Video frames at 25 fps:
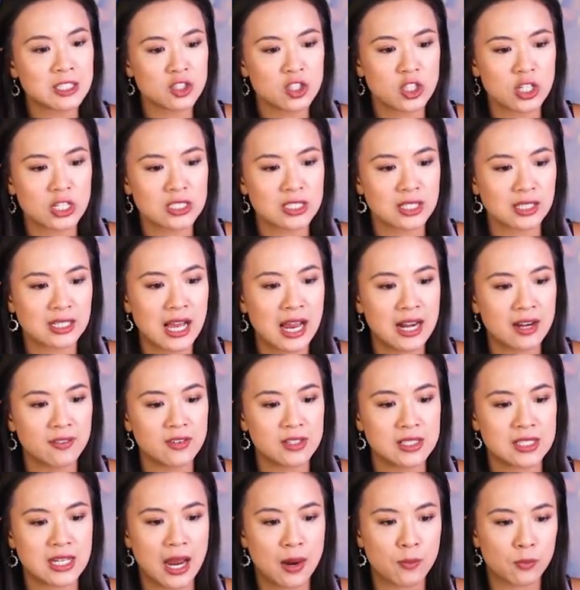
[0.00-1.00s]
is just a kind
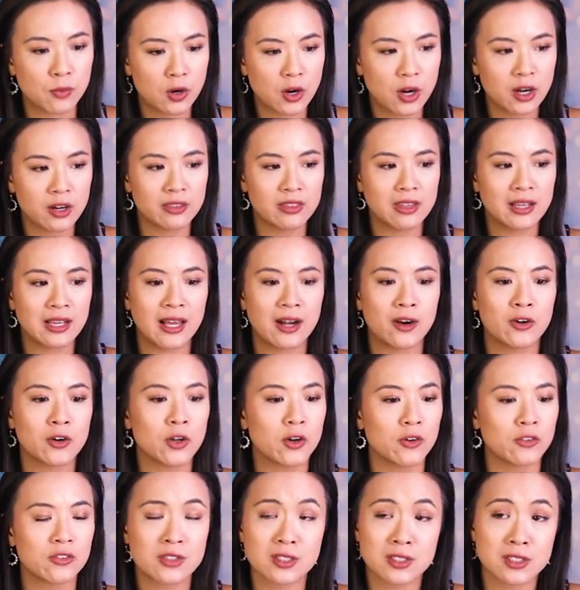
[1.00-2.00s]
of a temporary thing. I
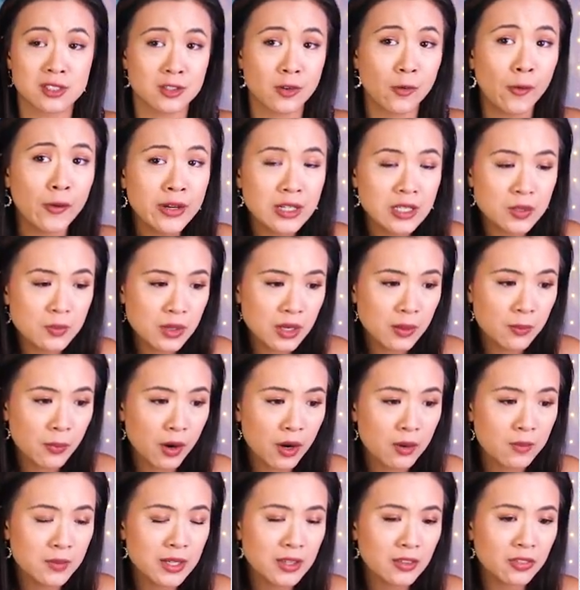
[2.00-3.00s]
don't know if this is going to be a
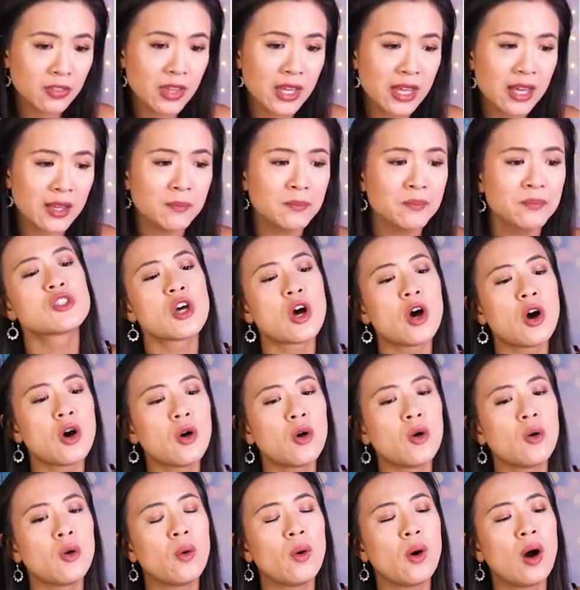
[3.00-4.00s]
permanent thing.
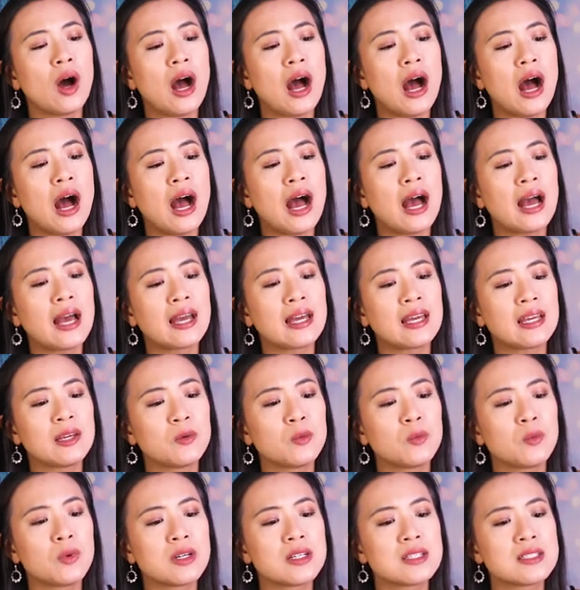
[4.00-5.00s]
So
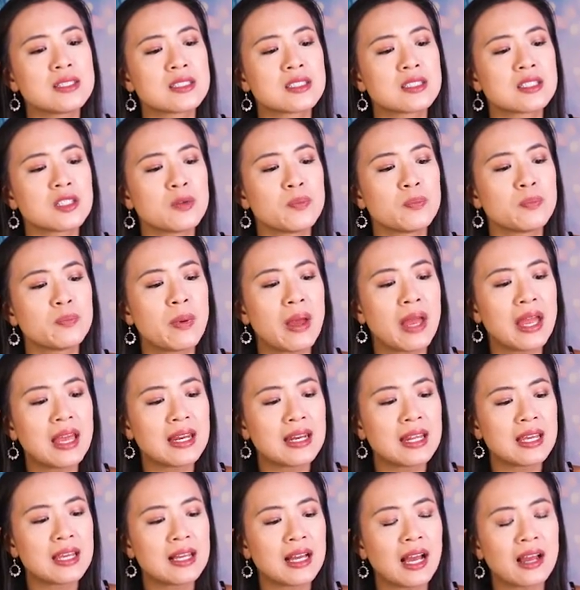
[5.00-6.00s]
I was
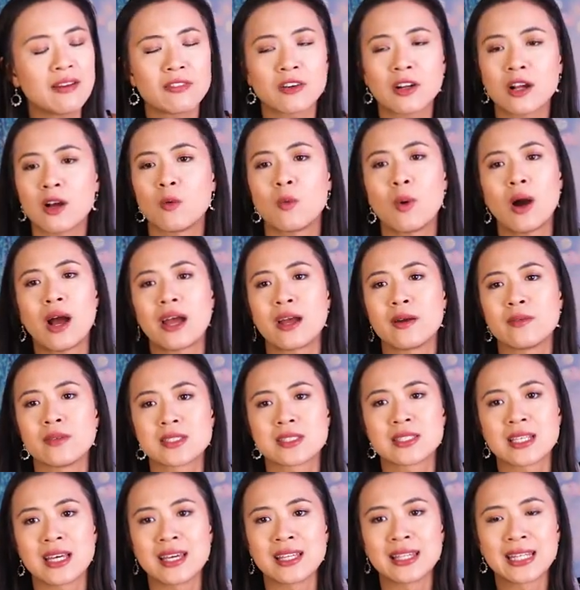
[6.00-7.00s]
debating. I forgot why I
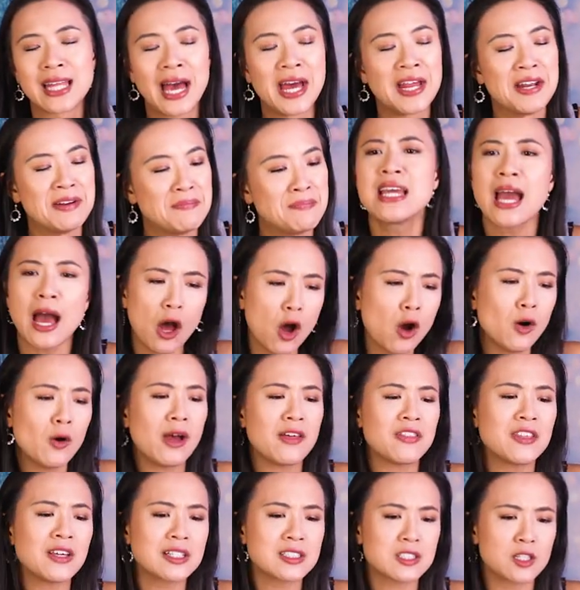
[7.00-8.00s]
was saying that. yeah. Oh,
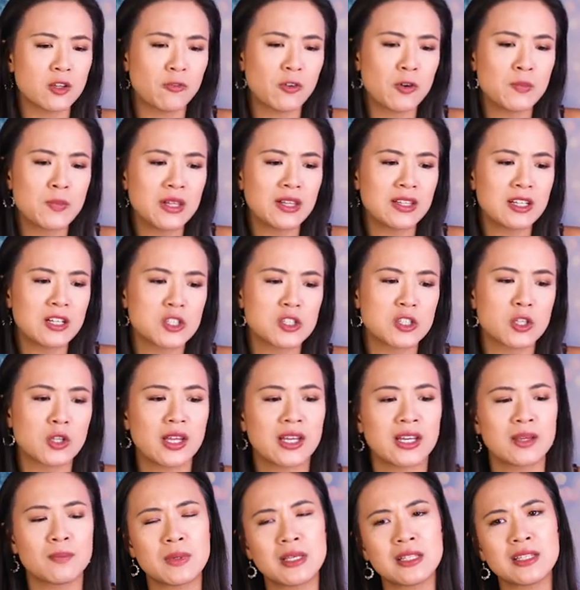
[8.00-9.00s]
I think it's the familiar. So
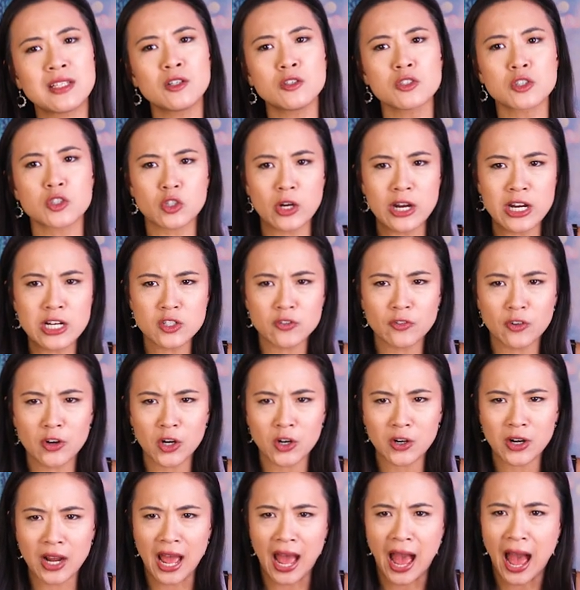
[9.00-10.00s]
like it'd be a little strange for
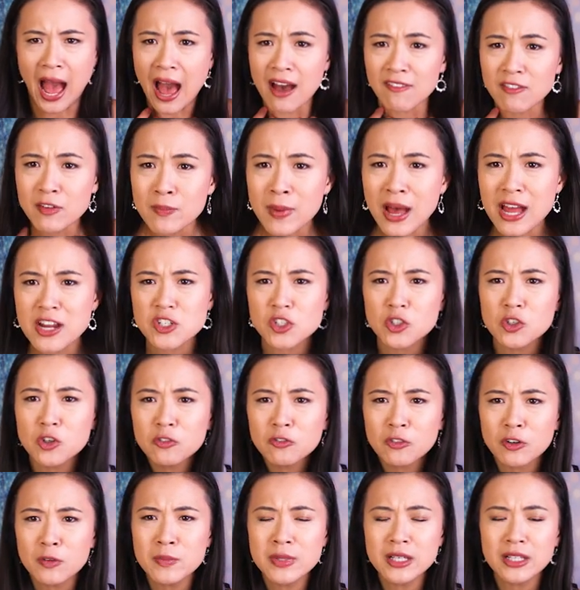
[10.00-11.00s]
her to have a
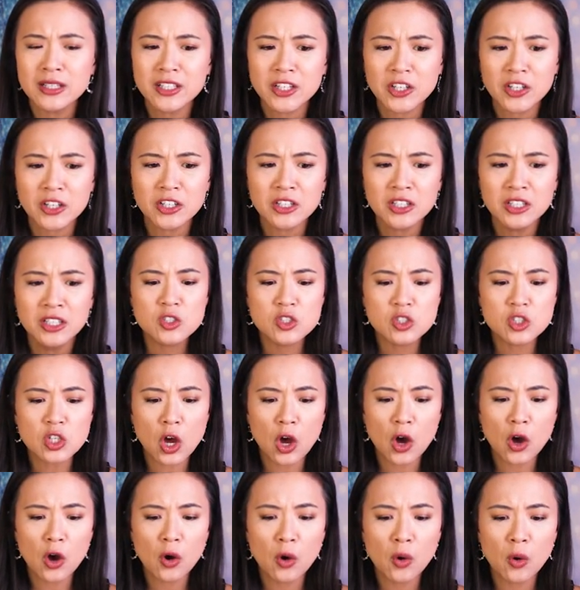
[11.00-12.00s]
magical familiar.
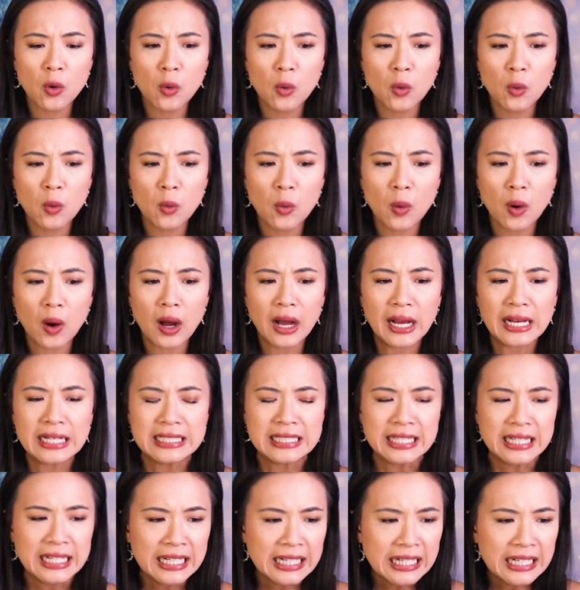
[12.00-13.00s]
So.
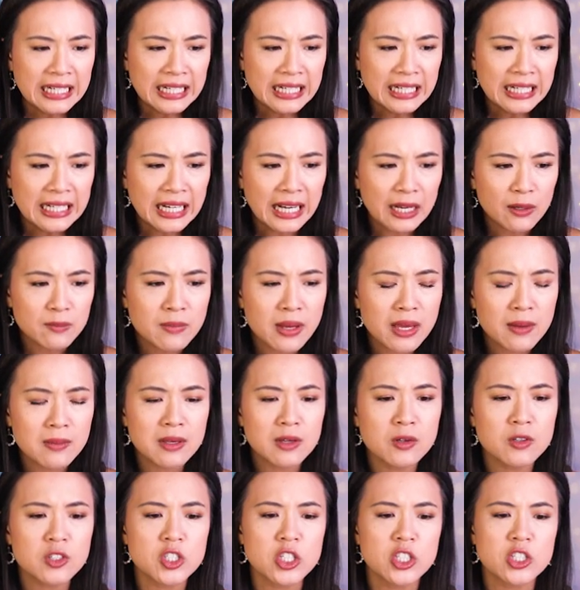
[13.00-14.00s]
Uh,
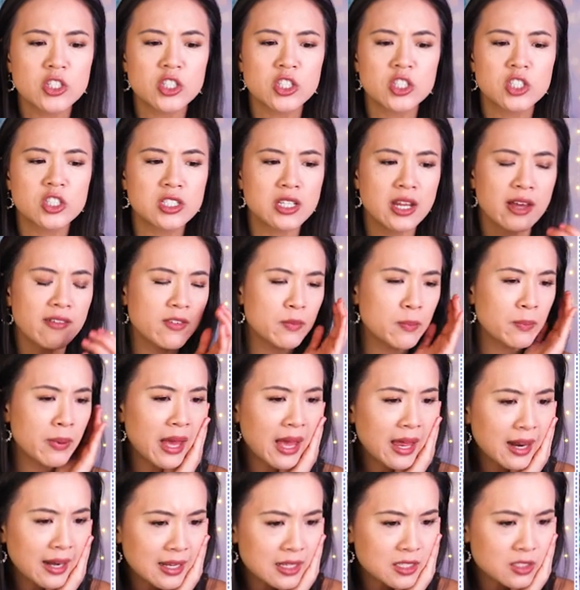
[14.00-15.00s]
maybe she should just have a
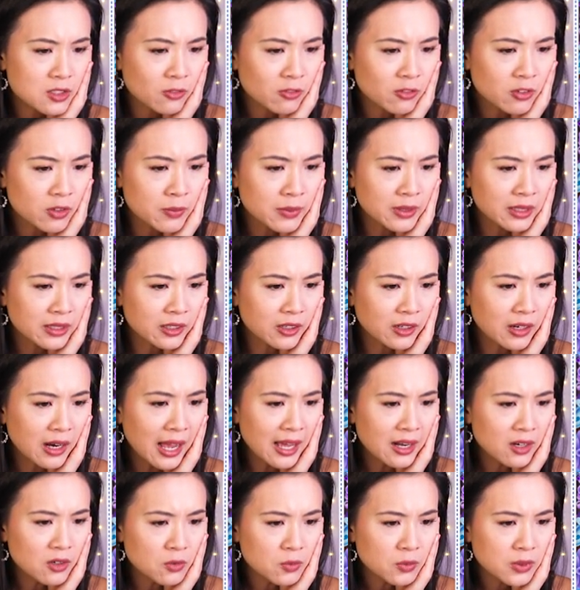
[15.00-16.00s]
pet as a familiar.
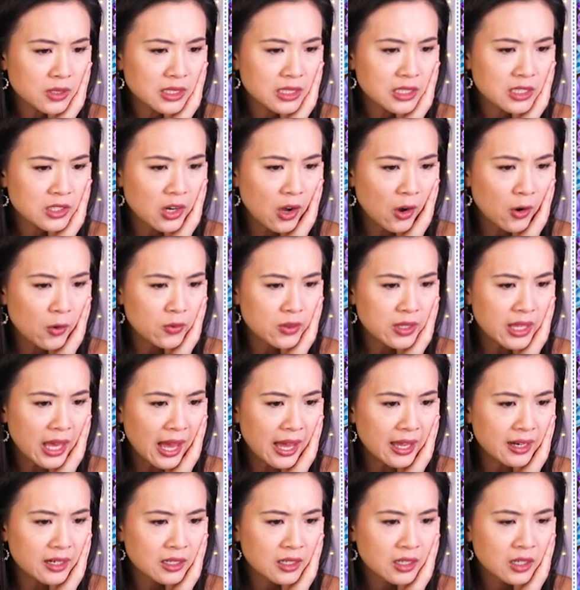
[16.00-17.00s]
I don't really know
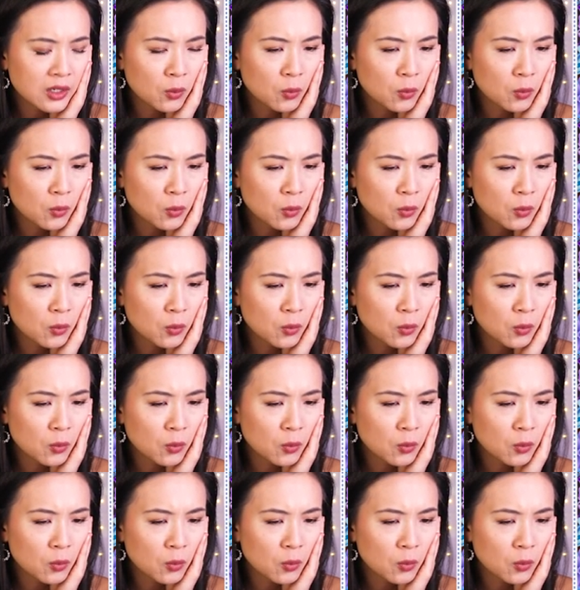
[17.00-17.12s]
yet.